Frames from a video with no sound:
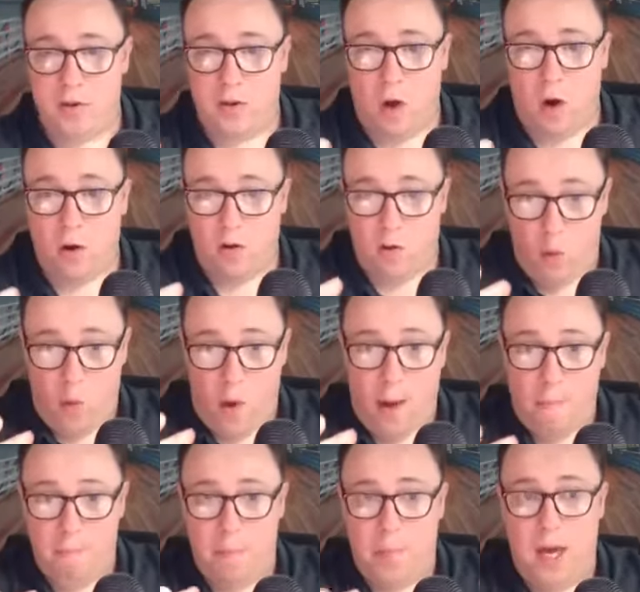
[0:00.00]
of the
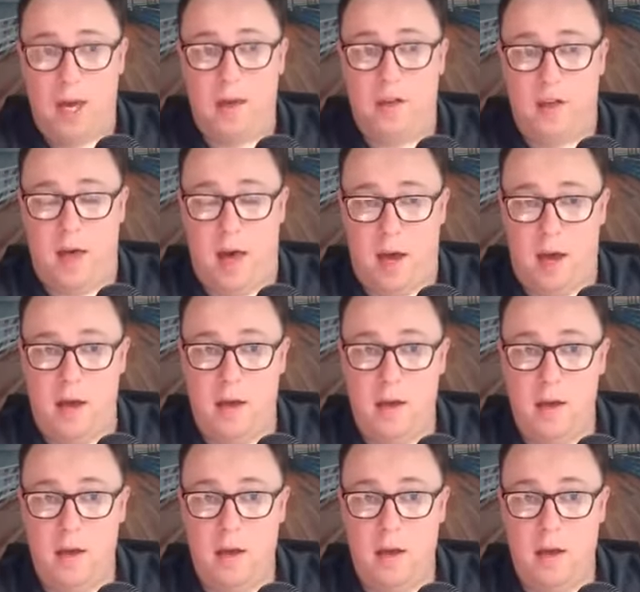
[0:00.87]
one big thing,
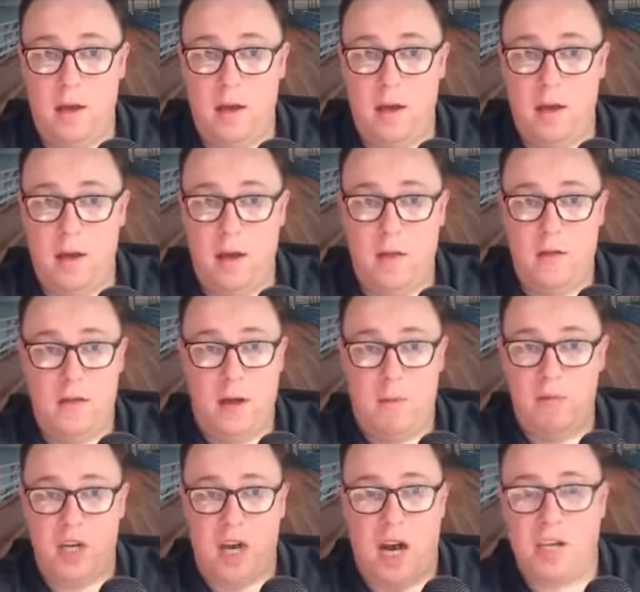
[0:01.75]
I'm
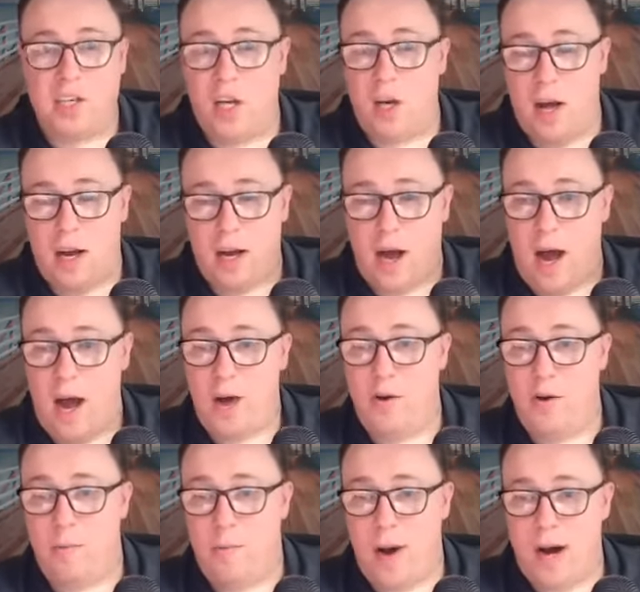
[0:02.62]
charging like
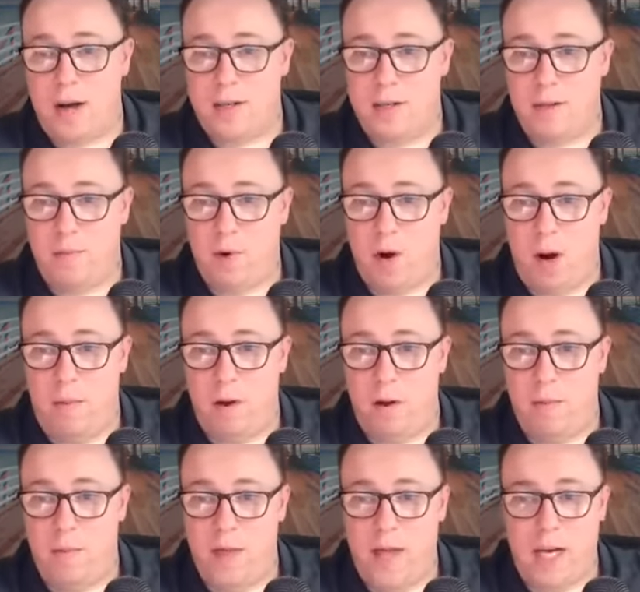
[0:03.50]
$100 a
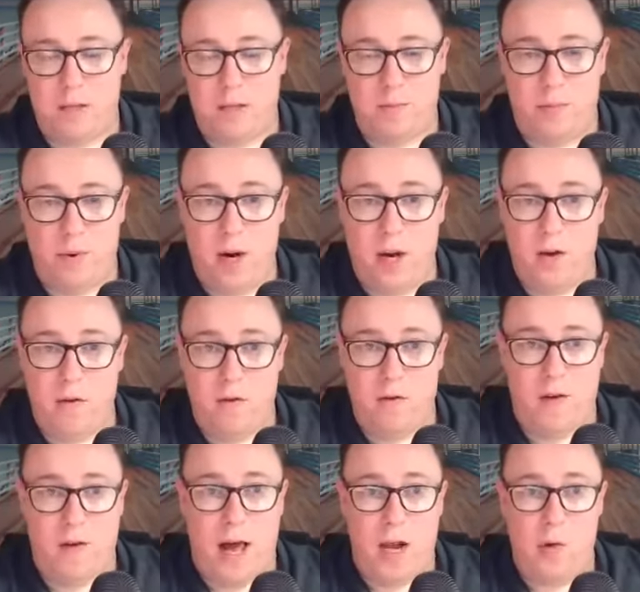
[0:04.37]
problem. And that's pretty good
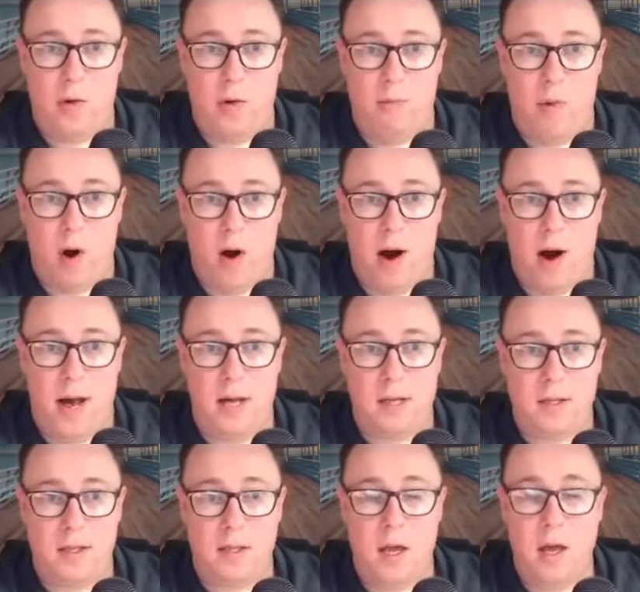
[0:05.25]
value in my
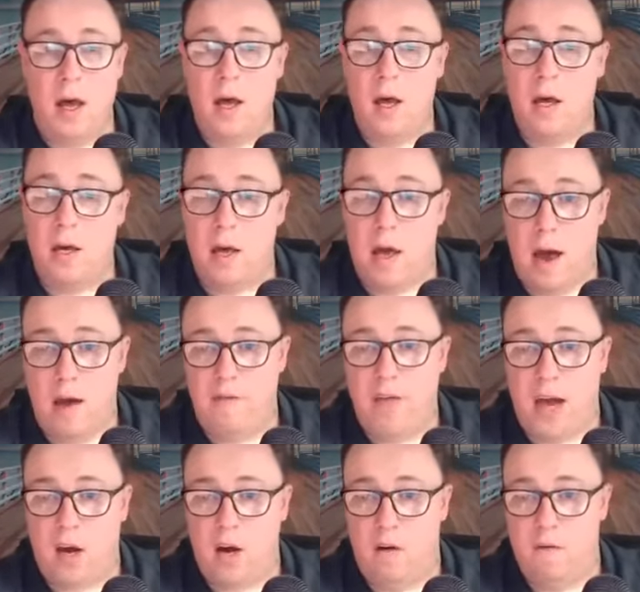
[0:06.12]
eyes. You have
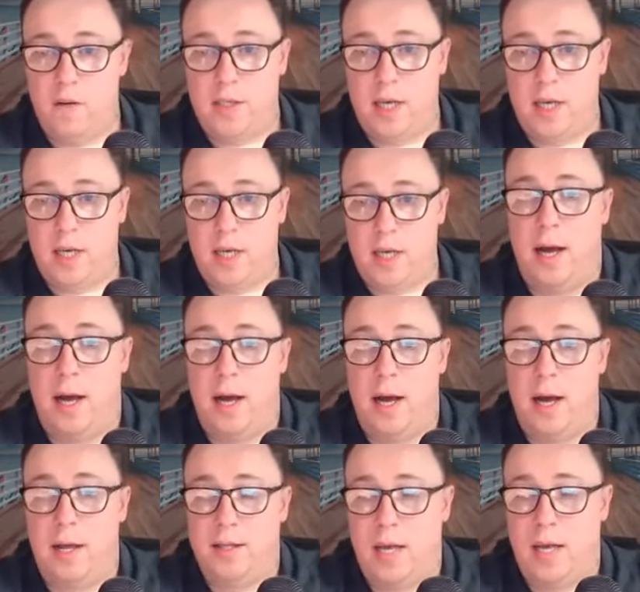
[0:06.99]
that conversation with
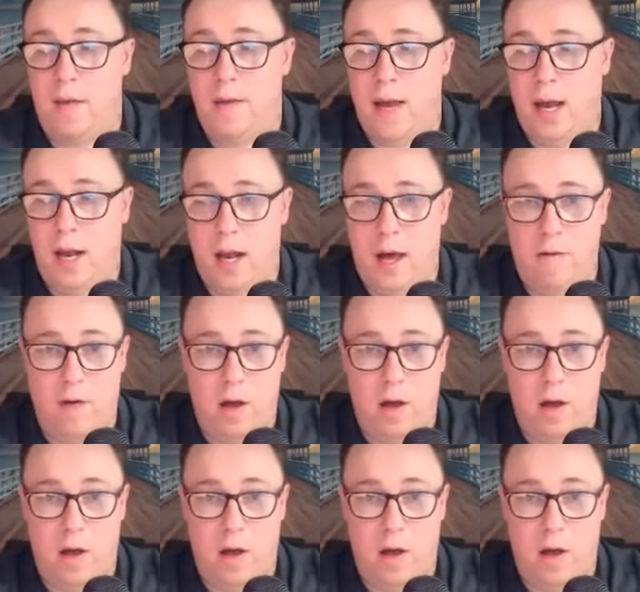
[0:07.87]
clients and they love it.